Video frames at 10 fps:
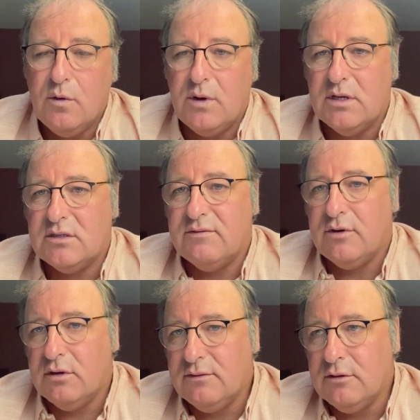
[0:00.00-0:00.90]
Whereas the
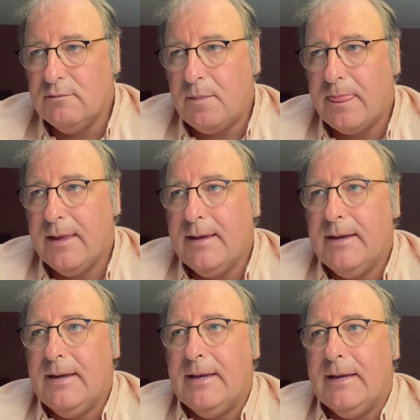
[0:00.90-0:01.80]
Volvo
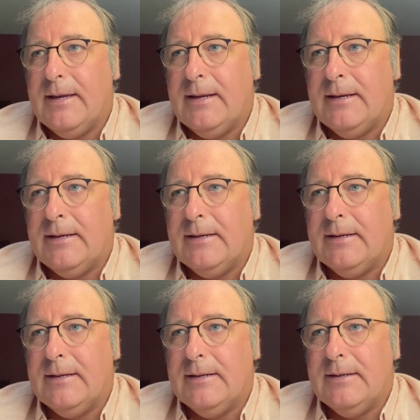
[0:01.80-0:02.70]
and
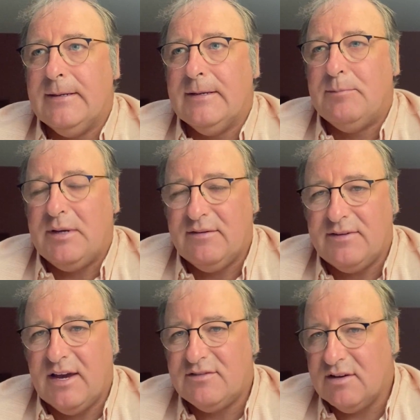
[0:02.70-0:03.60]
the Pete
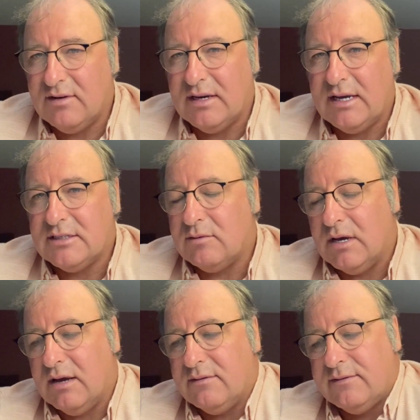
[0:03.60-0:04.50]
579s that we
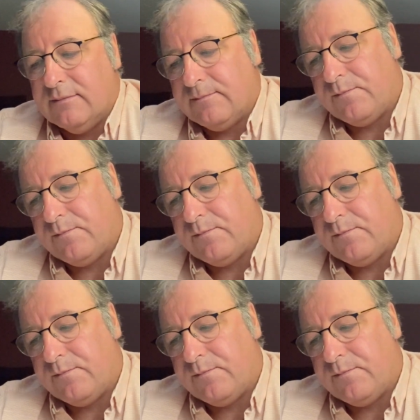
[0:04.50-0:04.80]
have,